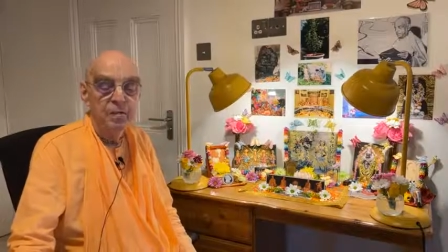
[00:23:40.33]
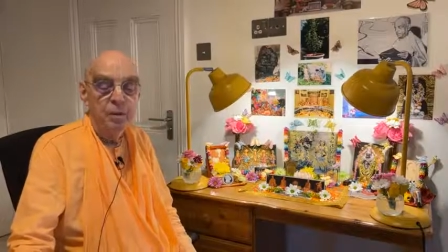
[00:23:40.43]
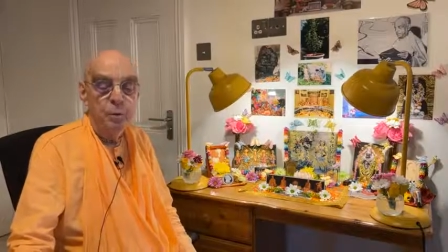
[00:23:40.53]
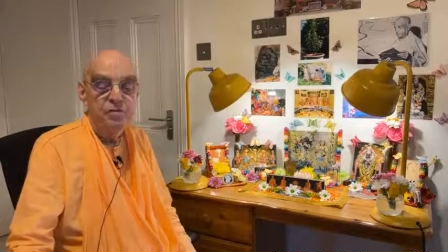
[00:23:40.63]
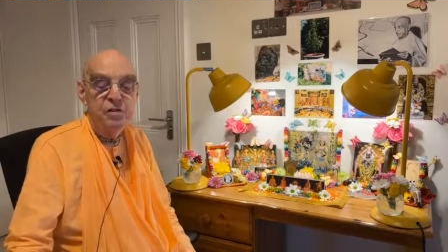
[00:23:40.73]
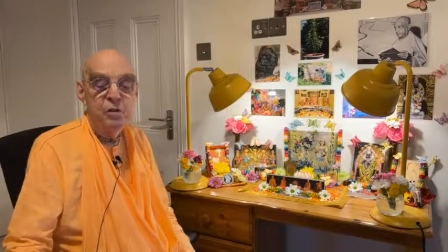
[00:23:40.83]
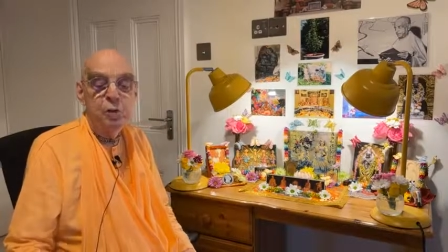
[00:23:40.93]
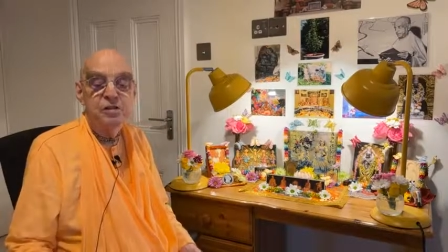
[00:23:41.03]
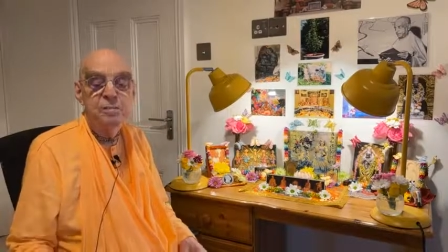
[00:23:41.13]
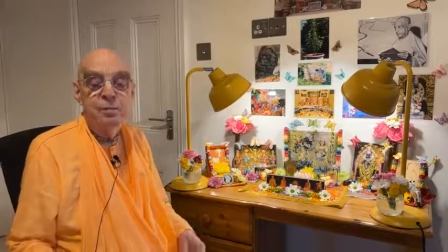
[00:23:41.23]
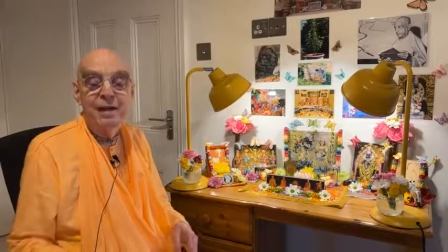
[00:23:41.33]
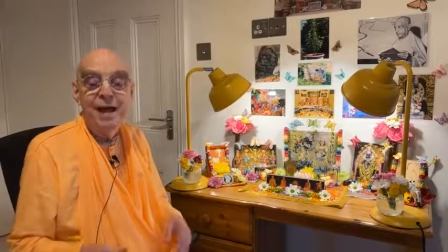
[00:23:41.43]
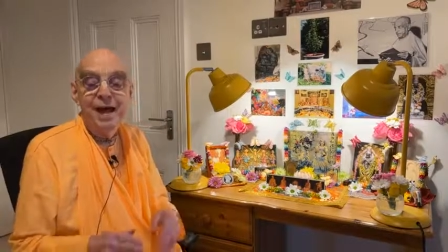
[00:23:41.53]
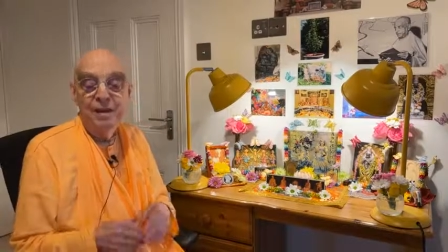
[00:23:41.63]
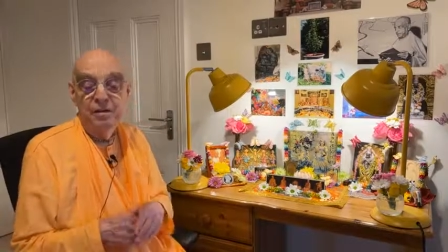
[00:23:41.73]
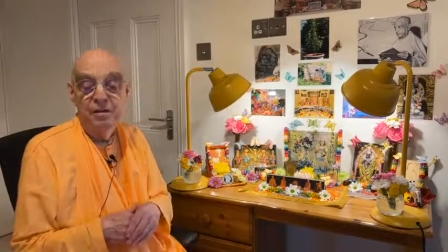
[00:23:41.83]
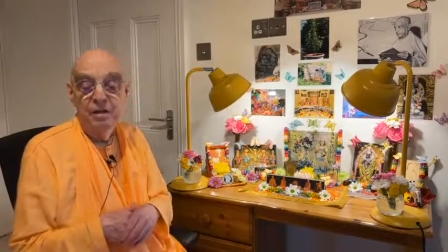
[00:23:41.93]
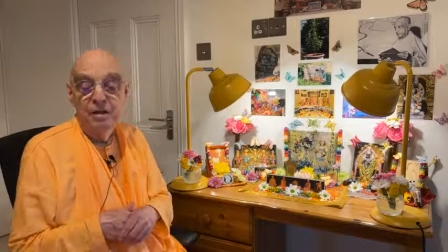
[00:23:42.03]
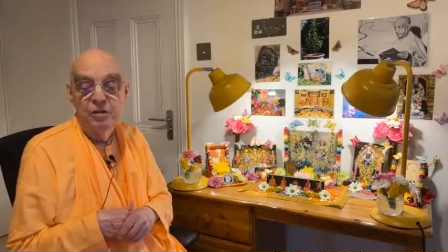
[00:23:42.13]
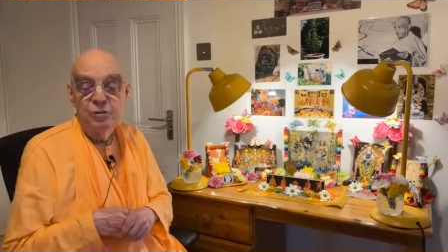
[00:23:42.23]
It was the Lord's plan
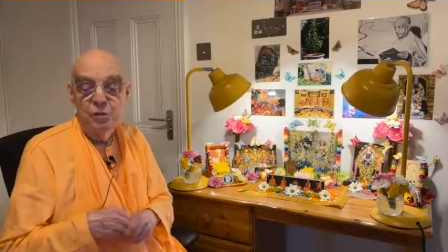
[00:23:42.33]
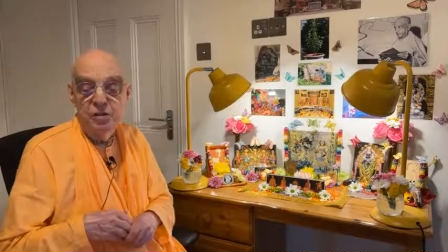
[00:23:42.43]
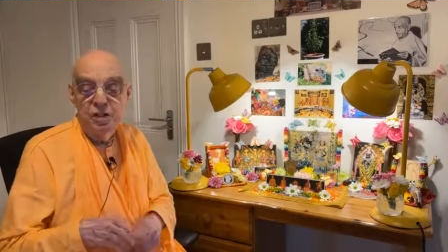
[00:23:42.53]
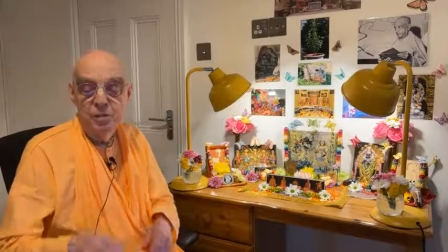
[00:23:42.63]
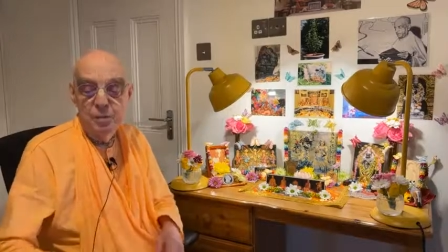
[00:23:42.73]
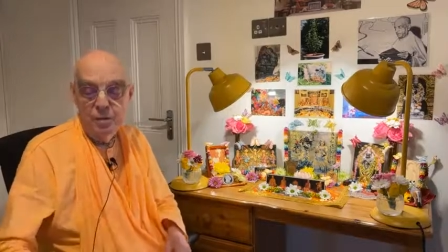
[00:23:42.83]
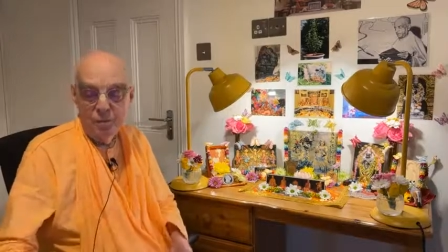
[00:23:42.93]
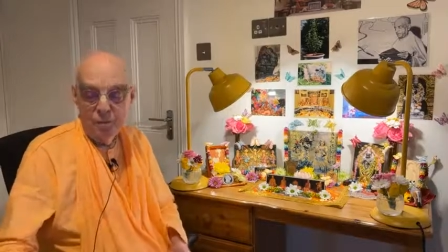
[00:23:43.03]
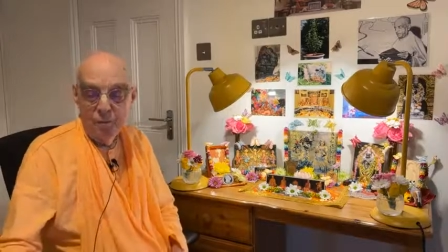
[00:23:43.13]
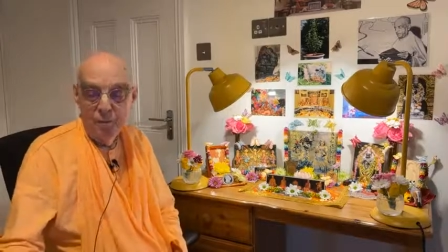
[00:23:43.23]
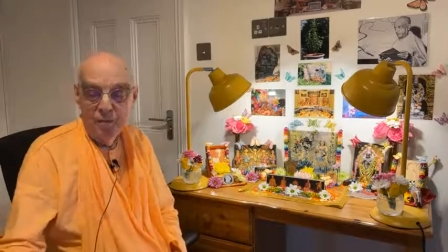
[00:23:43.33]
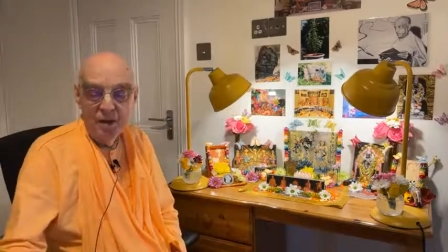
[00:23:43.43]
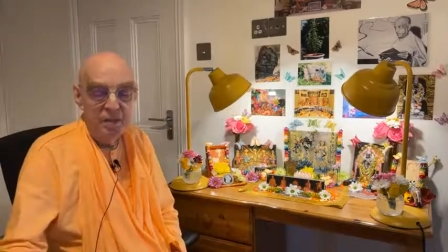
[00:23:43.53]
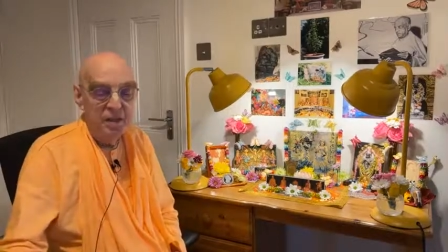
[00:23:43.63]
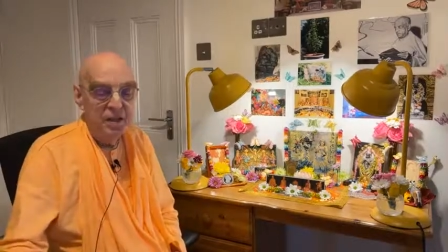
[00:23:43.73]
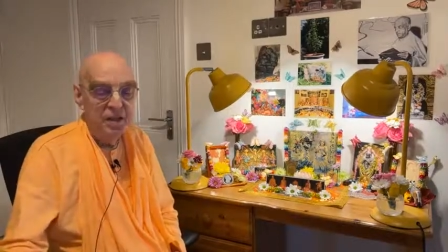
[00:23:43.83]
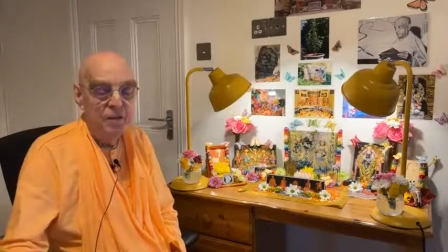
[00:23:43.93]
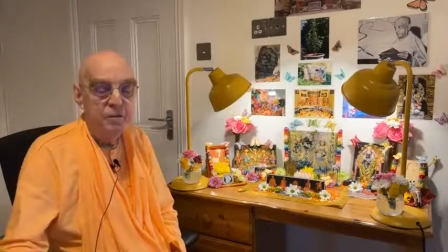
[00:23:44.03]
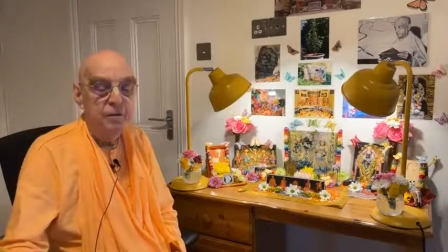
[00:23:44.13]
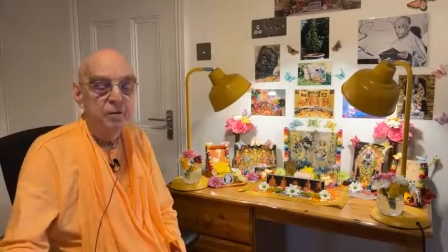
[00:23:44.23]
to teach people that
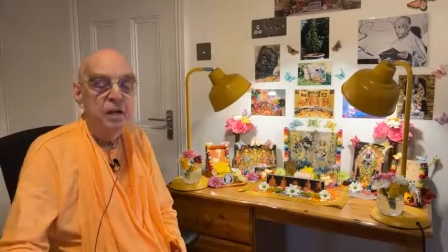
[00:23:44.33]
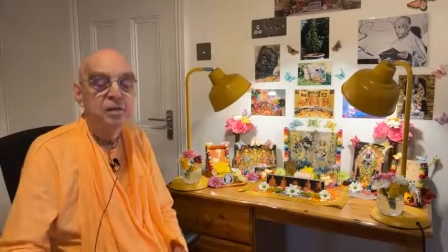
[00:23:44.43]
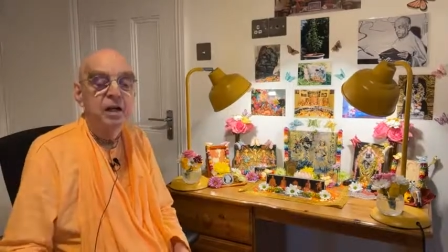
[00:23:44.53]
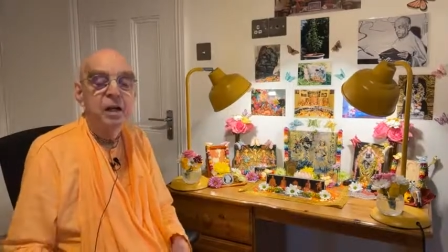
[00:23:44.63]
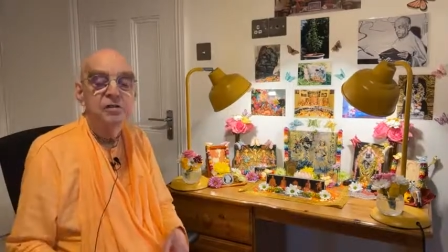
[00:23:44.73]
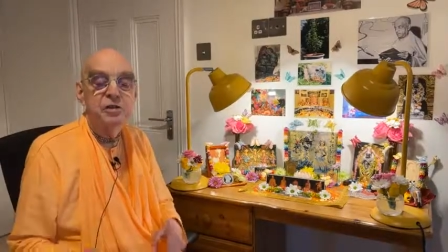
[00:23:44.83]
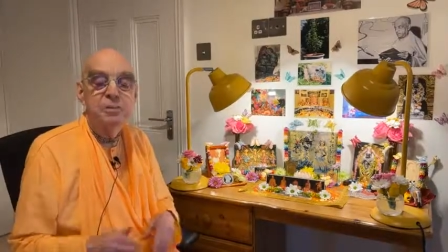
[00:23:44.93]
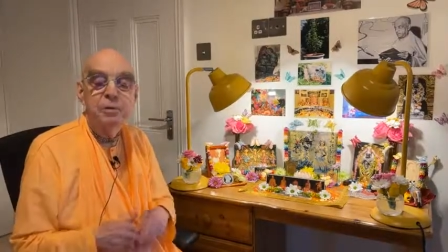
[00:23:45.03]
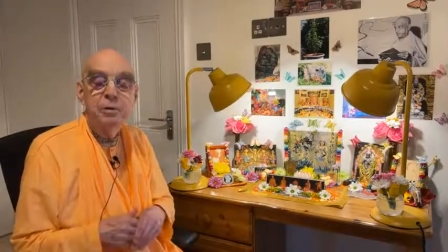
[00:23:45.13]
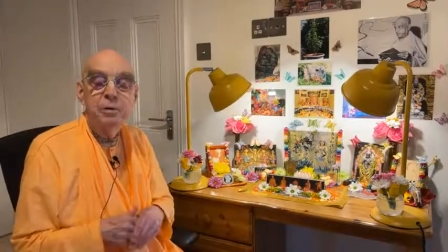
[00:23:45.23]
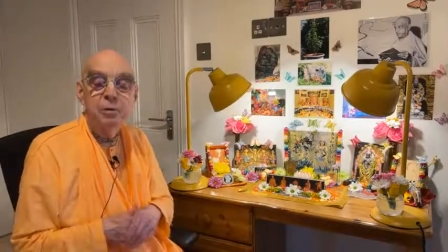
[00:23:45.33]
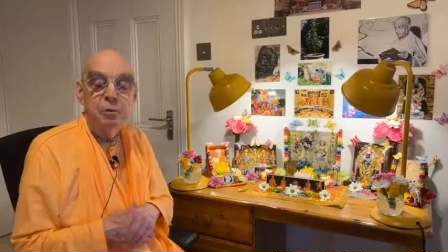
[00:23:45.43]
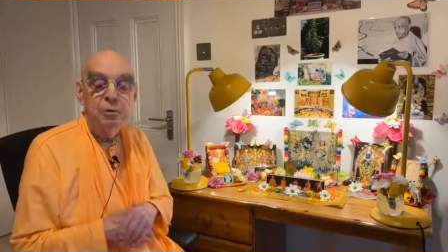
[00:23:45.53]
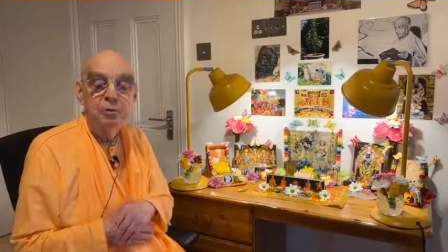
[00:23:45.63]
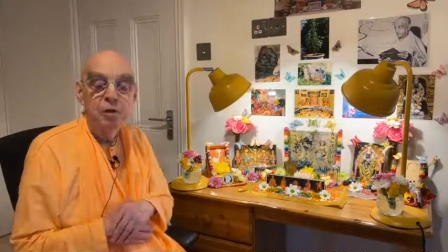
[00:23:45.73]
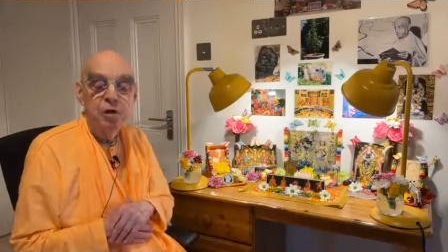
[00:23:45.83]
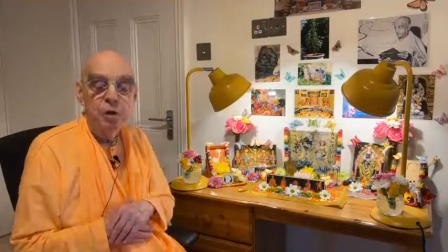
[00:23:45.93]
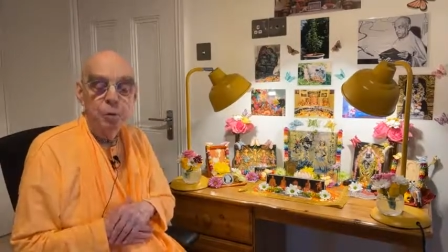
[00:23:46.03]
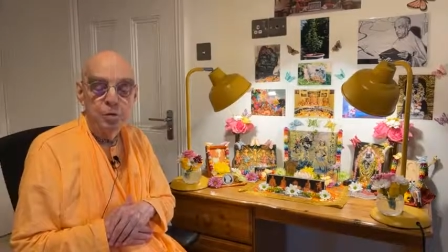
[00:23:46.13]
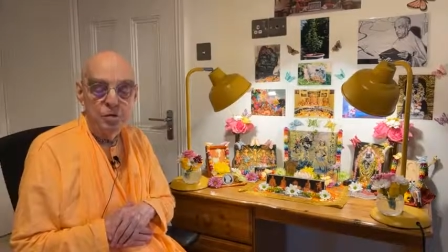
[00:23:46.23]
even Hiranyakashipu,
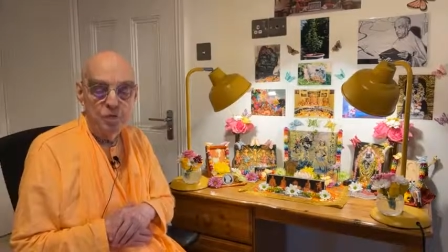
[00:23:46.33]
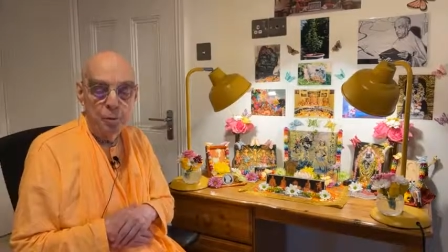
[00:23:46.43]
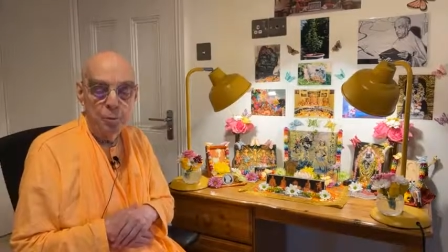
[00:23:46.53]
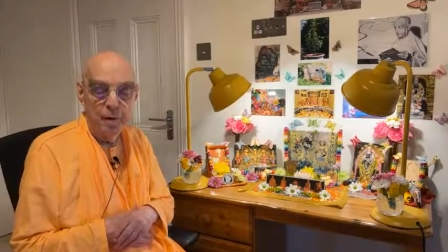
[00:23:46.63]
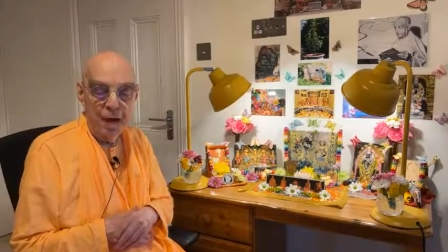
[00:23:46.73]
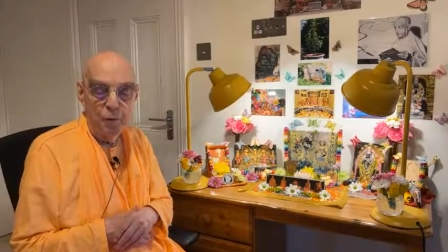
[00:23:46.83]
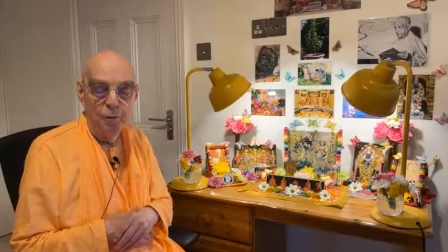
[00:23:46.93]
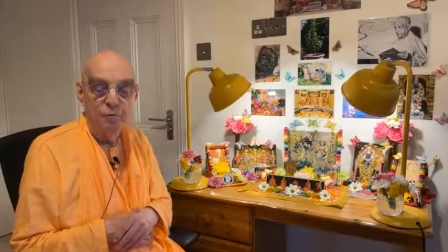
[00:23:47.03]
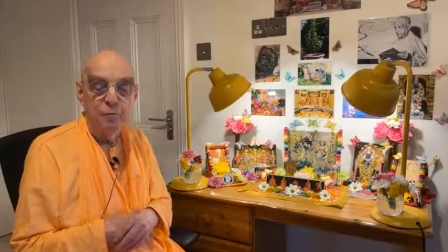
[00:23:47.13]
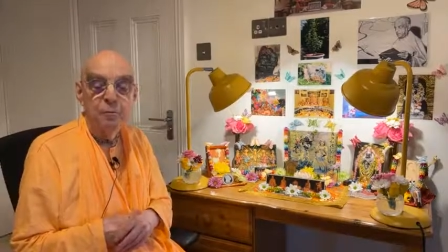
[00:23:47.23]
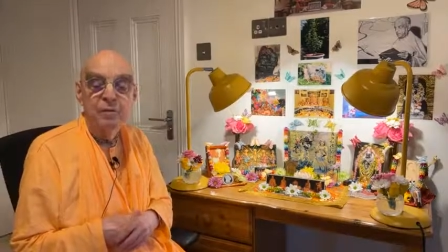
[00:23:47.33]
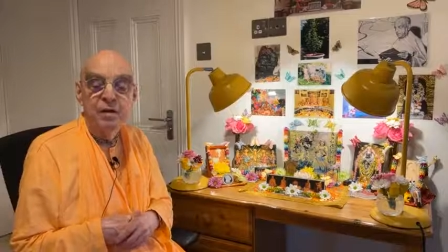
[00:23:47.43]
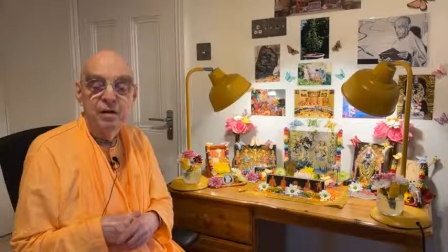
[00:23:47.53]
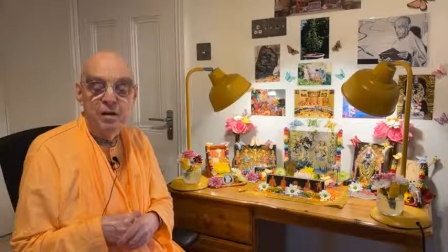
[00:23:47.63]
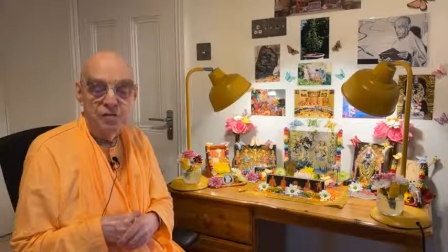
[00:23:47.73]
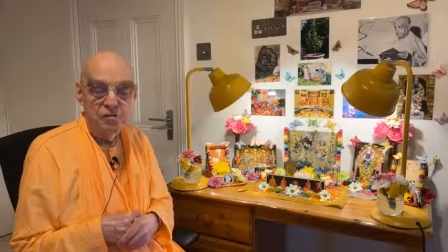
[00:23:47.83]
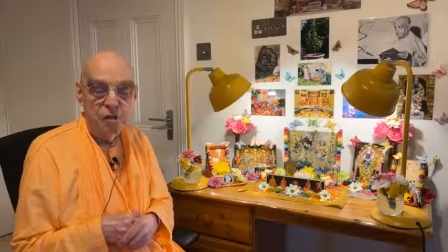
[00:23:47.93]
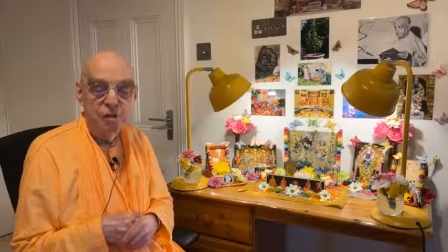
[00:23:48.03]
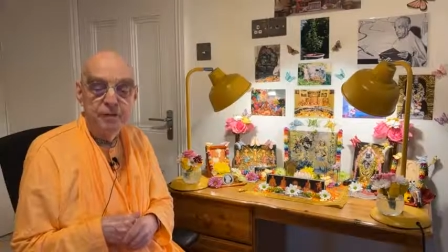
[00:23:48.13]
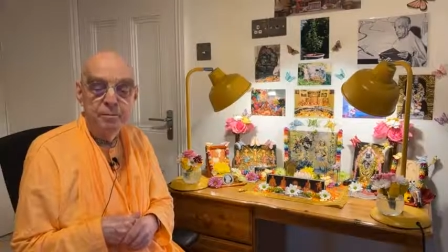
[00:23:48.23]
who was so powerful and
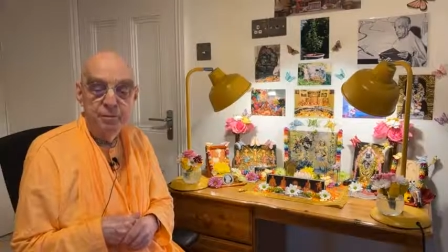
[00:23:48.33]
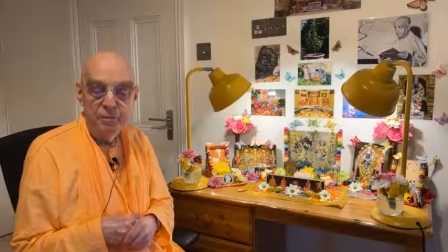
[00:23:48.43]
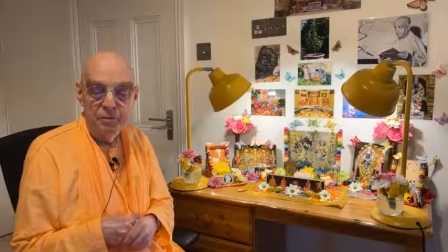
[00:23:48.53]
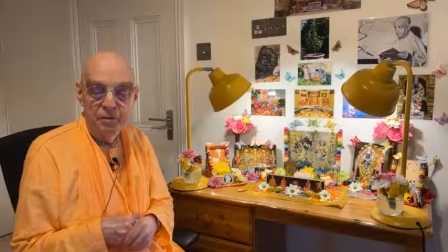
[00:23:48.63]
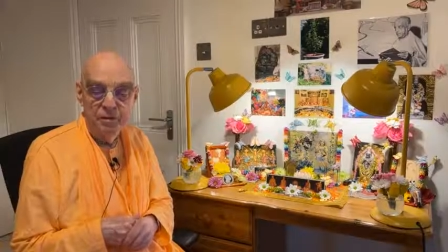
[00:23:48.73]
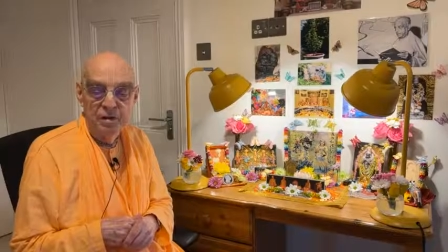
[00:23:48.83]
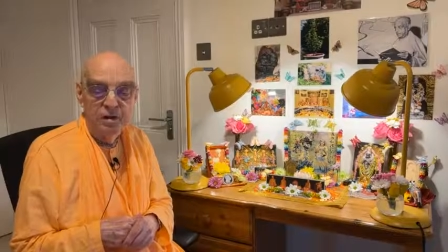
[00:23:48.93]
strongly built,